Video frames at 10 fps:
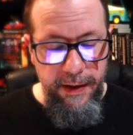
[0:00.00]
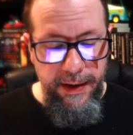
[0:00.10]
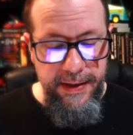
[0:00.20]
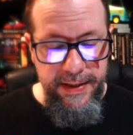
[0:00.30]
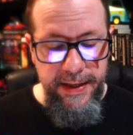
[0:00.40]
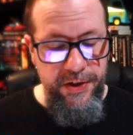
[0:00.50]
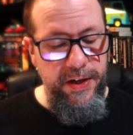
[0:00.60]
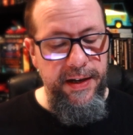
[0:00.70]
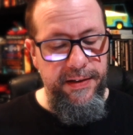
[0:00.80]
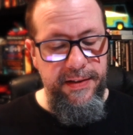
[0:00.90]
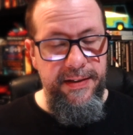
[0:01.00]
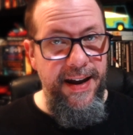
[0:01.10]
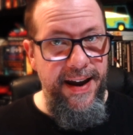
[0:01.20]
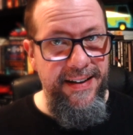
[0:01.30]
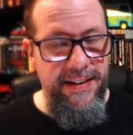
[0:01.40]
they see a chance to
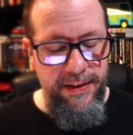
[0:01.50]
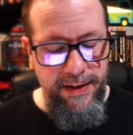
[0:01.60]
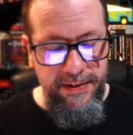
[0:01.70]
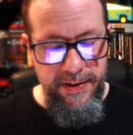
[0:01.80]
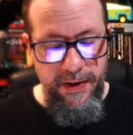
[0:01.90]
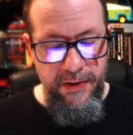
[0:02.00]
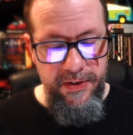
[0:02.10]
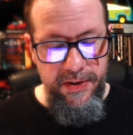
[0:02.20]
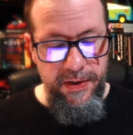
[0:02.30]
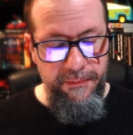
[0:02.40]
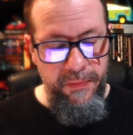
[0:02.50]
end this curse.